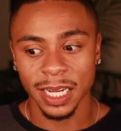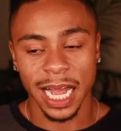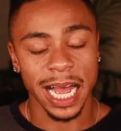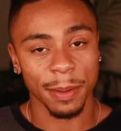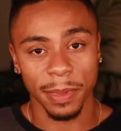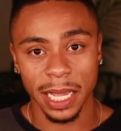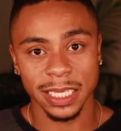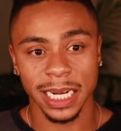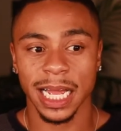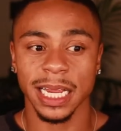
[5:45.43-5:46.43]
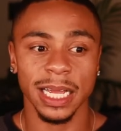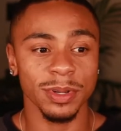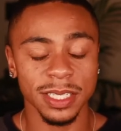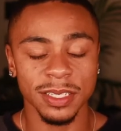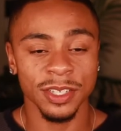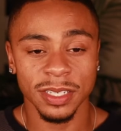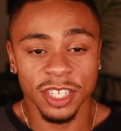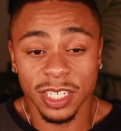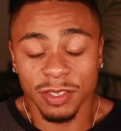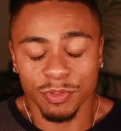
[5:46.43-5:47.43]
a hot mess. And I was
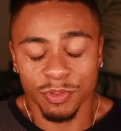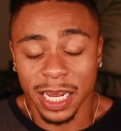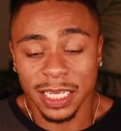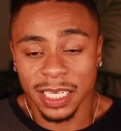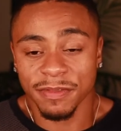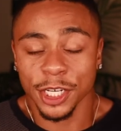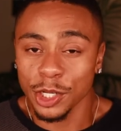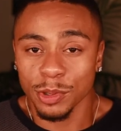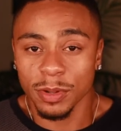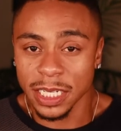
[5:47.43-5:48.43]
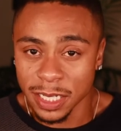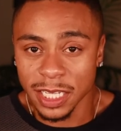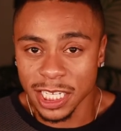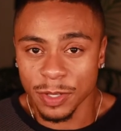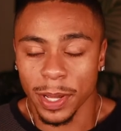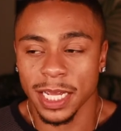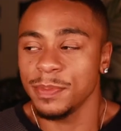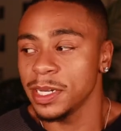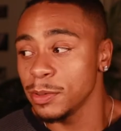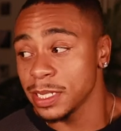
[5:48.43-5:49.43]
just relatively new to this space,
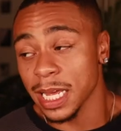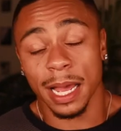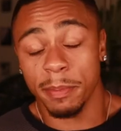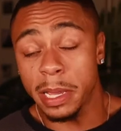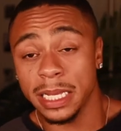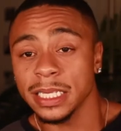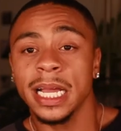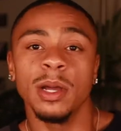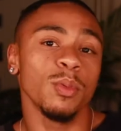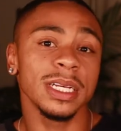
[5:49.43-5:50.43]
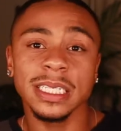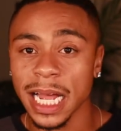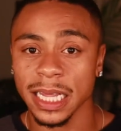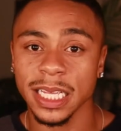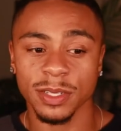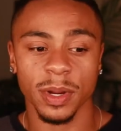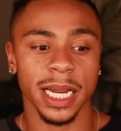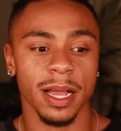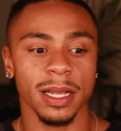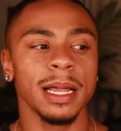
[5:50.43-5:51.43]
but it was a hot mess. Was not this right
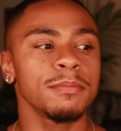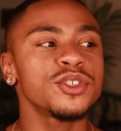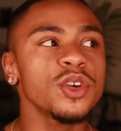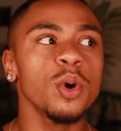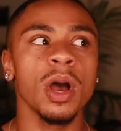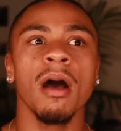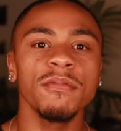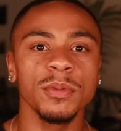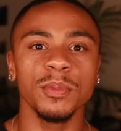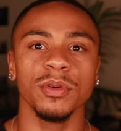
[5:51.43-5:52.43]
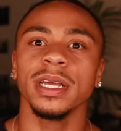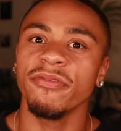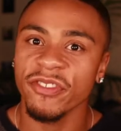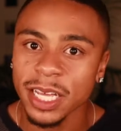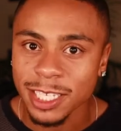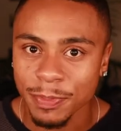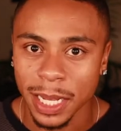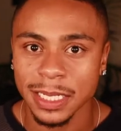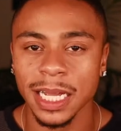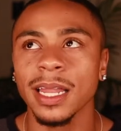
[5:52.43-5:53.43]
now. And I'm so comfortable in this
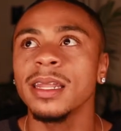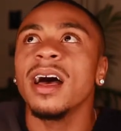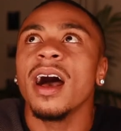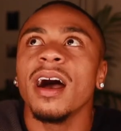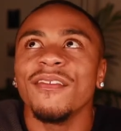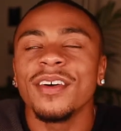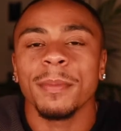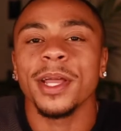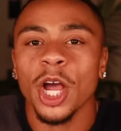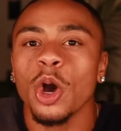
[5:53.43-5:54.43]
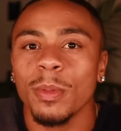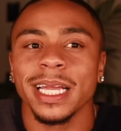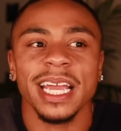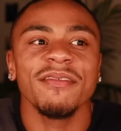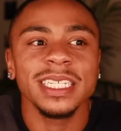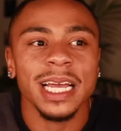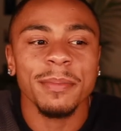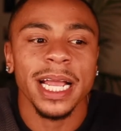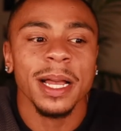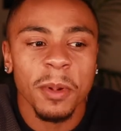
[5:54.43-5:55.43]
space. Like I love coming home. Like every time
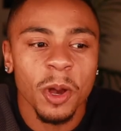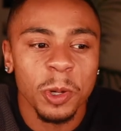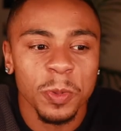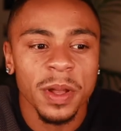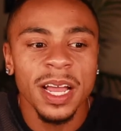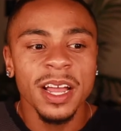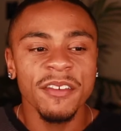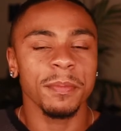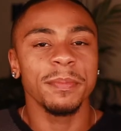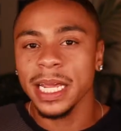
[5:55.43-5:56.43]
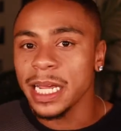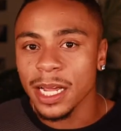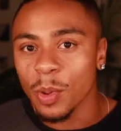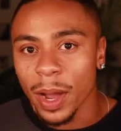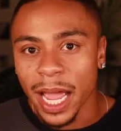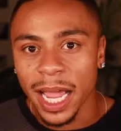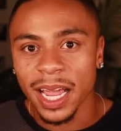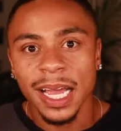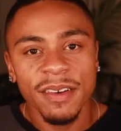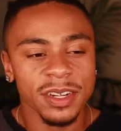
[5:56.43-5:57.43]
I come home from being away
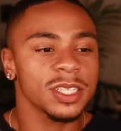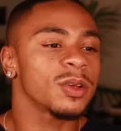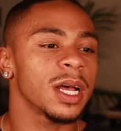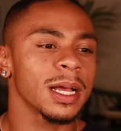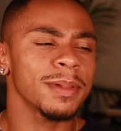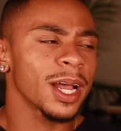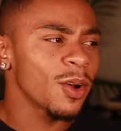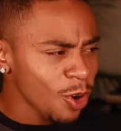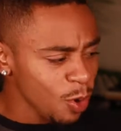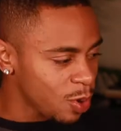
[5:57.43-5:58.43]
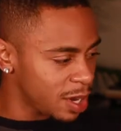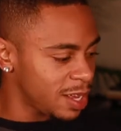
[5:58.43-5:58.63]
for so long, I'm like, ooh,